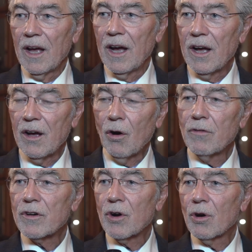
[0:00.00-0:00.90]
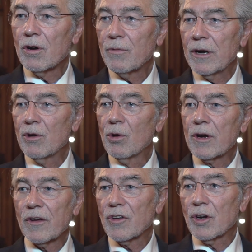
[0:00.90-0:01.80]
Overall, when you
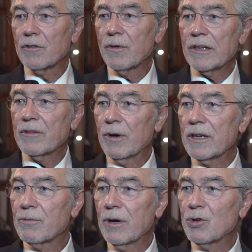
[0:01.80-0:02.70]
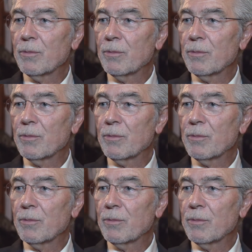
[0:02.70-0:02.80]
look at sort of what